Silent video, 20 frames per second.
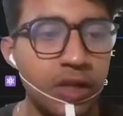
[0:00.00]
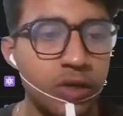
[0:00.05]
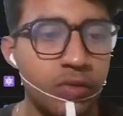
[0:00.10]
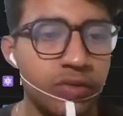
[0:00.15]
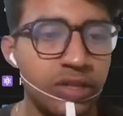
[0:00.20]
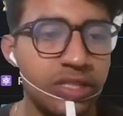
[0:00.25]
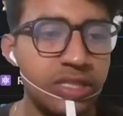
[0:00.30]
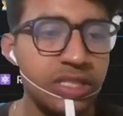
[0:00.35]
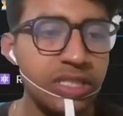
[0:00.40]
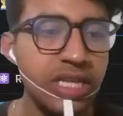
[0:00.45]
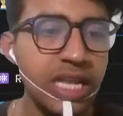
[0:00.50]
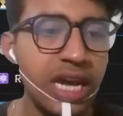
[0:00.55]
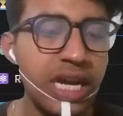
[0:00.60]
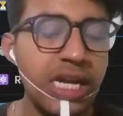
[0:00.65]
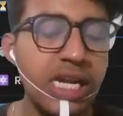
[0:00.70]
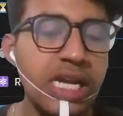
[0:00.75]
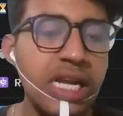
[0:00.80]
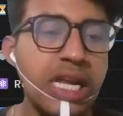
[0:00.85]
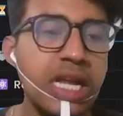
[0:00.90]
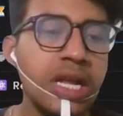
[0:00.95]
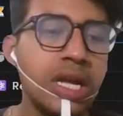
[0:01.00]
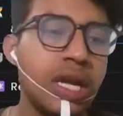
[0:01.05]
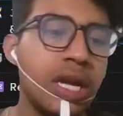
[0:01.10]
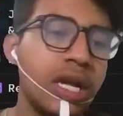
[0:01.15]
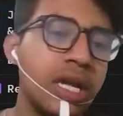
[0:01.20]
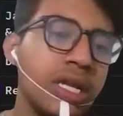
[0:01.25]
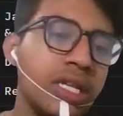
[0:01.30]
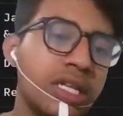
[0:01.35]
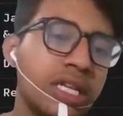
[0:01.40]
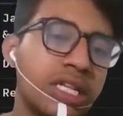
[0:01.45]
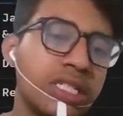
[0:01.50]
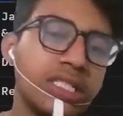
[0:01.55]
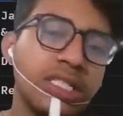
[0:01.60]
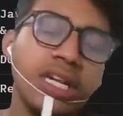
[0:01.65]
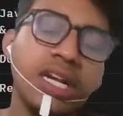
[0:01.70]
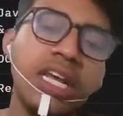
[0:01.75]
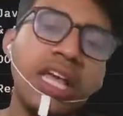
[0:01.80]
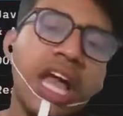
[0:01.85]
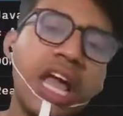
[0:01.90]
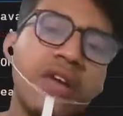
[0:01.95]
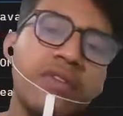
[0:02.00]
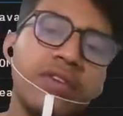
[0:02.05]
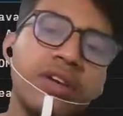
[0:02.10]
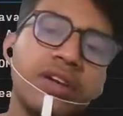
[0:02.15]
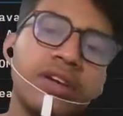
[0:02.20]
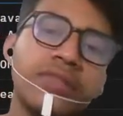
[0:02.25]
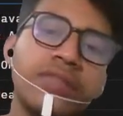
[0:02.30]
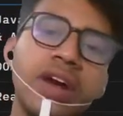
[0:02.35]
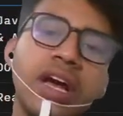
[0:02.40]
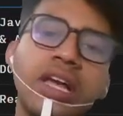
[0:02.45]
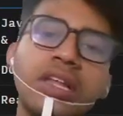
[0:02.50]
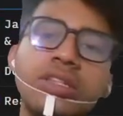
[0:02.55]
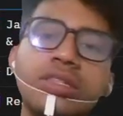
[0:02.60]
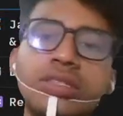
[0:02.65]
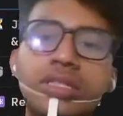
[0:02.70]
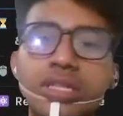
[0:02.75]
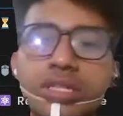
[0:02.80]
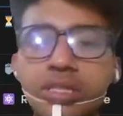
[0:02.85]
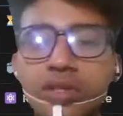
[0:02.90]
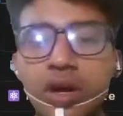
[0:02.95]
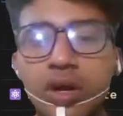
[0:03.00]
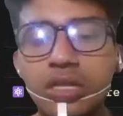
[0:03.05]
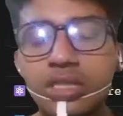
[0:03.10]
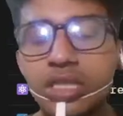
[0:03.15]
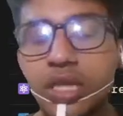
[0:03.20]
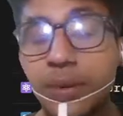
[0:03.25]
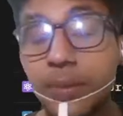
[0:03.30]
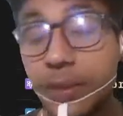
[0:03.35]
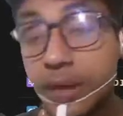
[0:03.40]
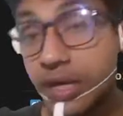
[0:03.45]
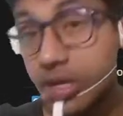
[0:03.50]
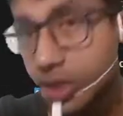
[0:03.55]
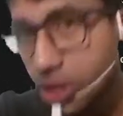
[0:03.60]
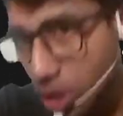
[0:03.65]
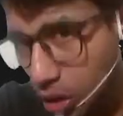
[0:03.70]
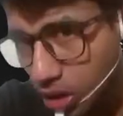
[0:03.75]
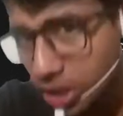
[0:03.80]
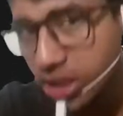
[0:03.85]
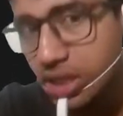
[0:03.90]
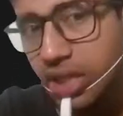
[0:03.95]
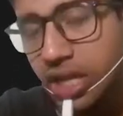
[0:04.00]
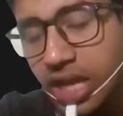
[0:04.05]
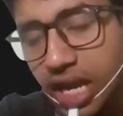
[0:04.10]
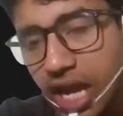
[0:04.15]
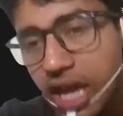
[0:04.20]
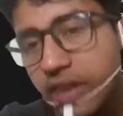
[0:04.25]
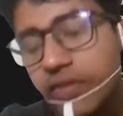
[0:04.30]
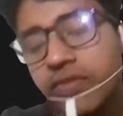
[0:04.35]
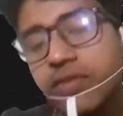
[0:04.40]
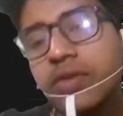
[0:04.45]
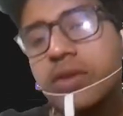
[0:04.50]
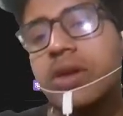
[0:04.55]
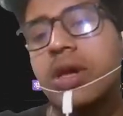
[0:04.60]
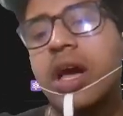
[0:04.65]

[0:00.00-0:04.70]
you will see that in yesterday I will revise this concept, but not in the live.